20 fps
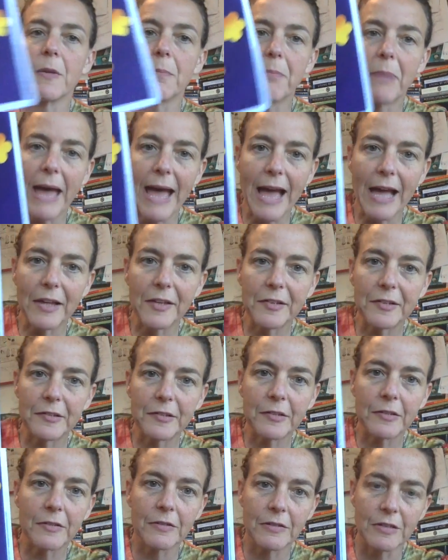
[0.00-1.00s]

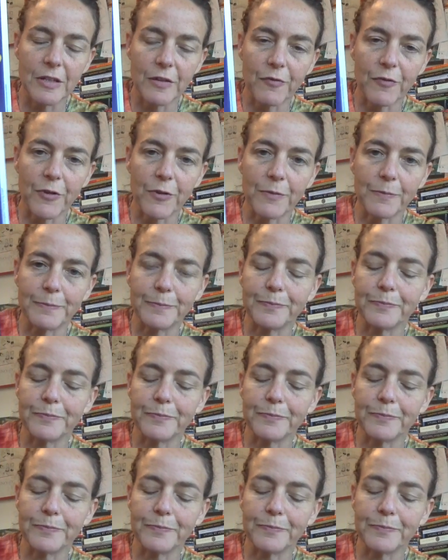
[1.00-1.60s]
backs differ.